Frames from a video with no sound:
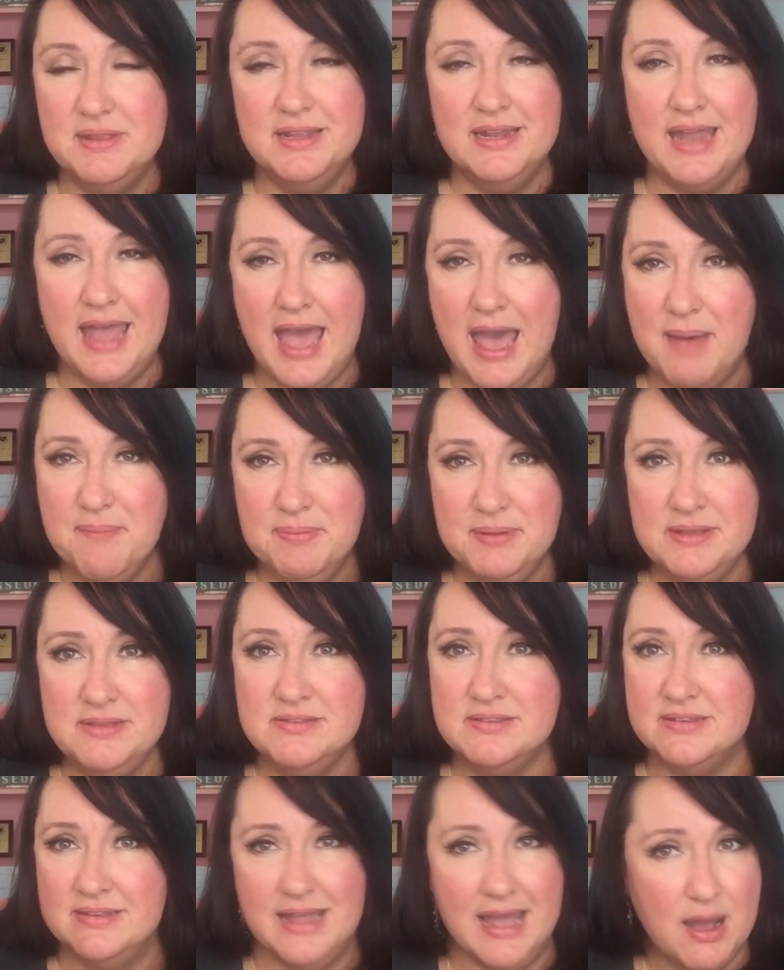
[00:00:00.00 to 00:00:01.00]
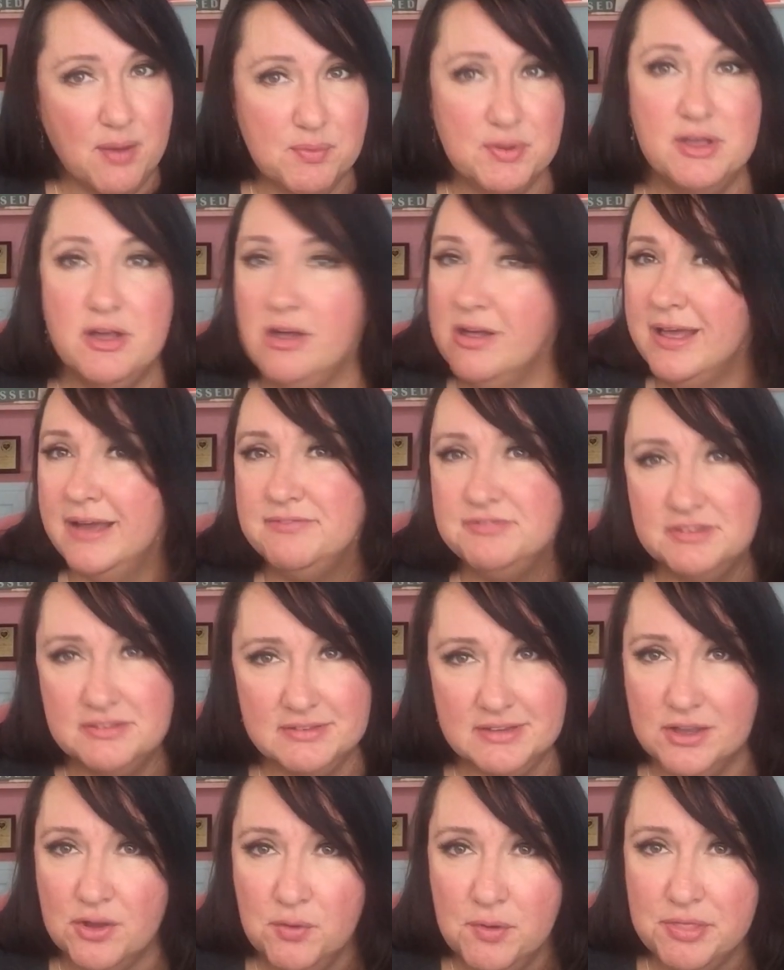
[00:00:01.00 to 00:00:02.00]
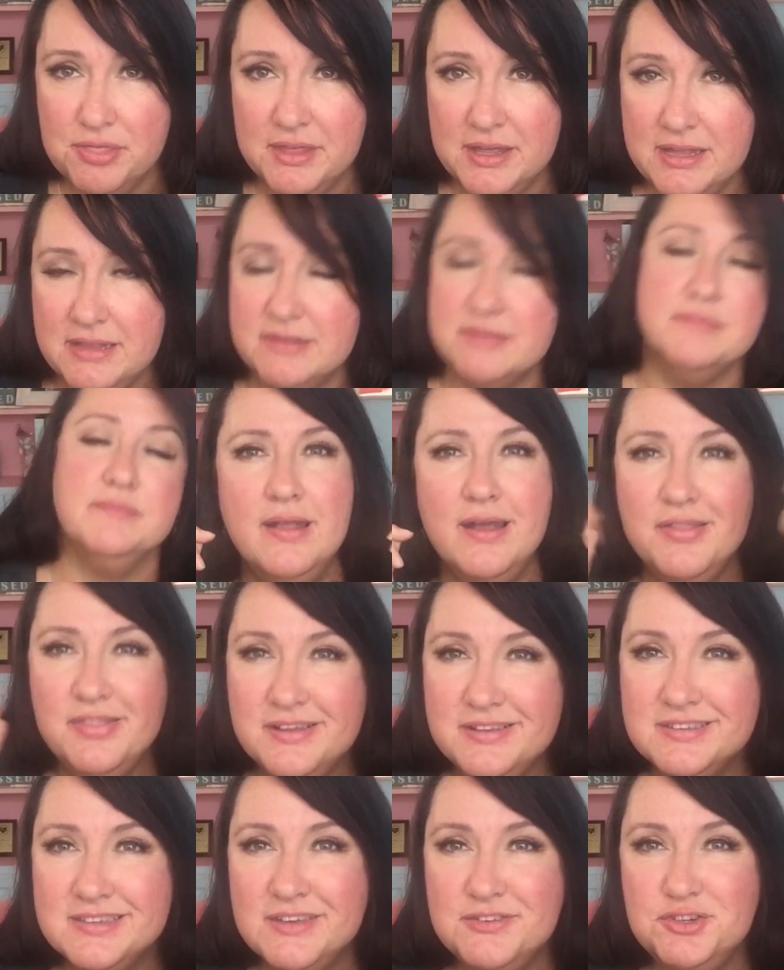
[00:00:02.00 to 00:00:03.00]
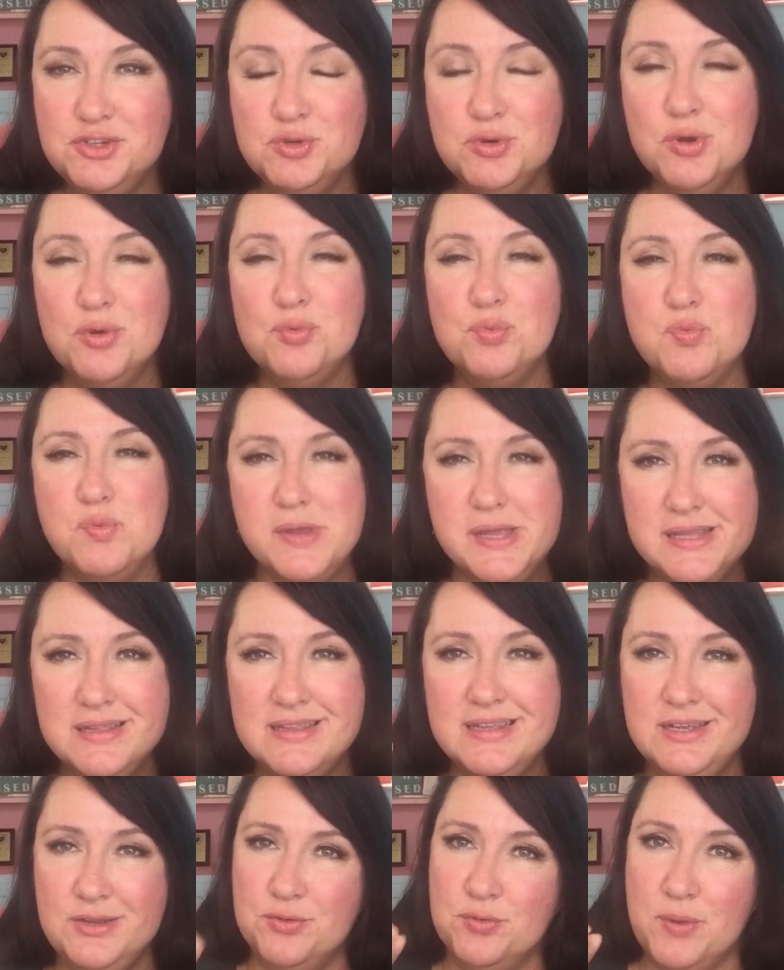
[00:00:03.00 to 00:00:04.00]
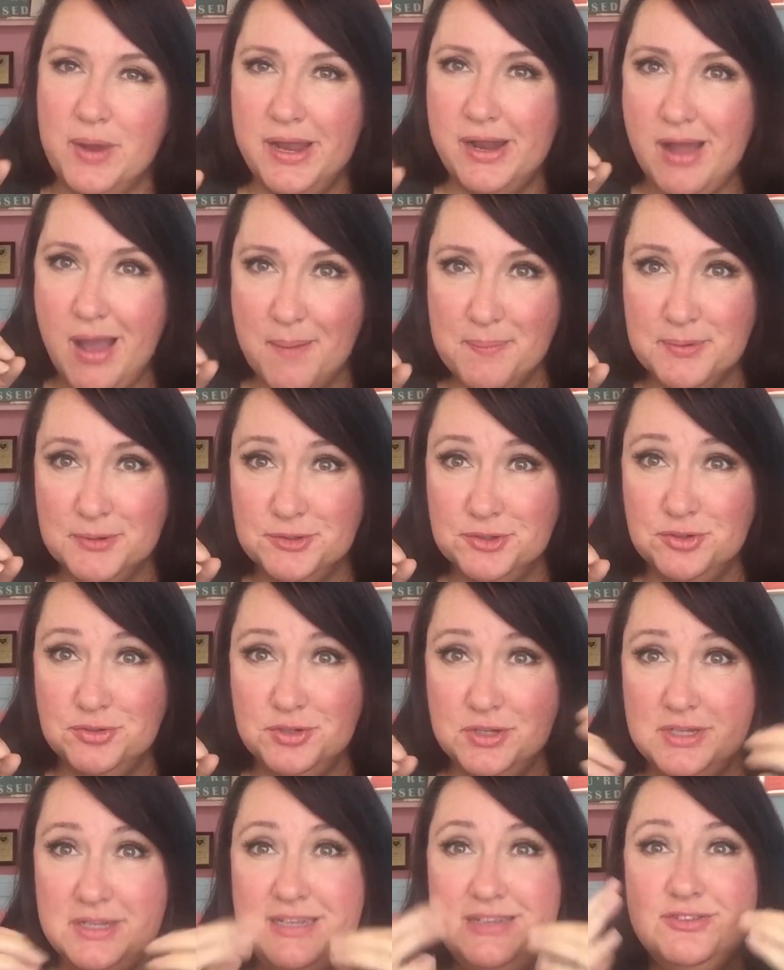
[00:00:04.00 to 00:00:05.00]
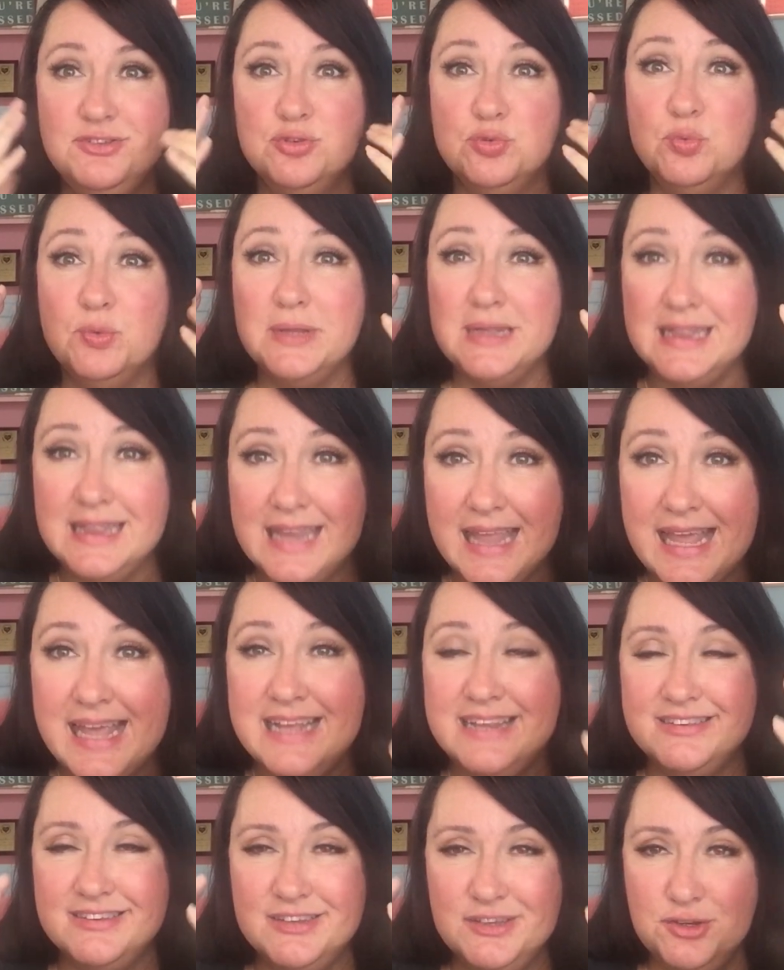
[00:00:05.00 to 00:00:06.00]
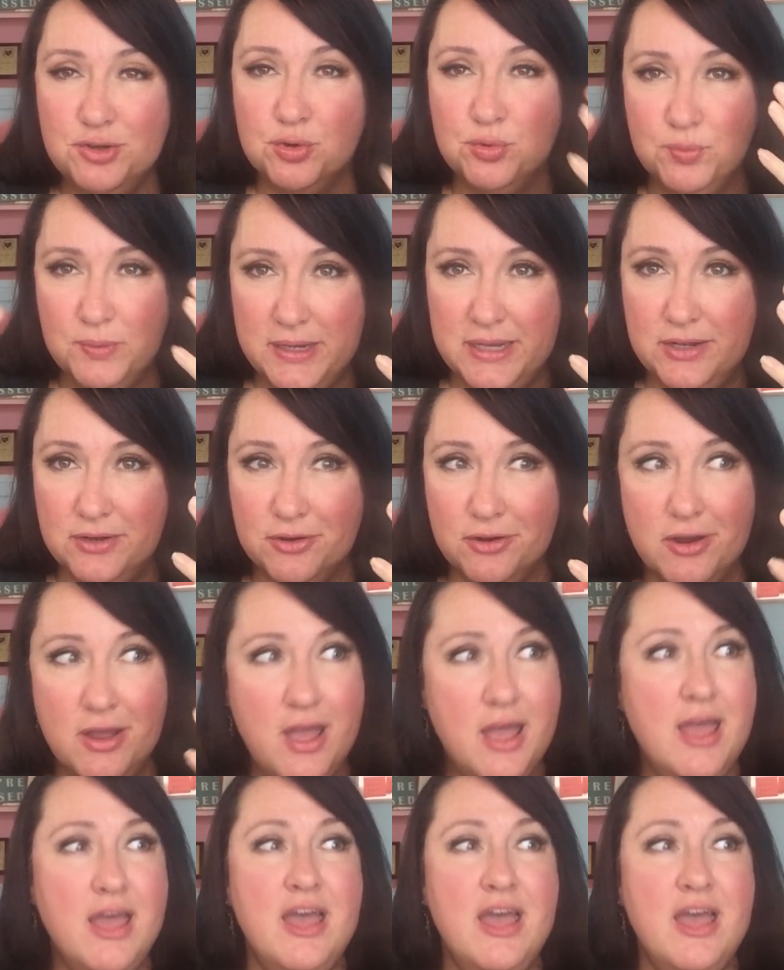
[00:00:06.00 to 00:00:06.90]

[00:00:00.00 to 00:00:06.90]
that happens and now we all have to deal with it? This gives you a really great opportunity to relate to your reader.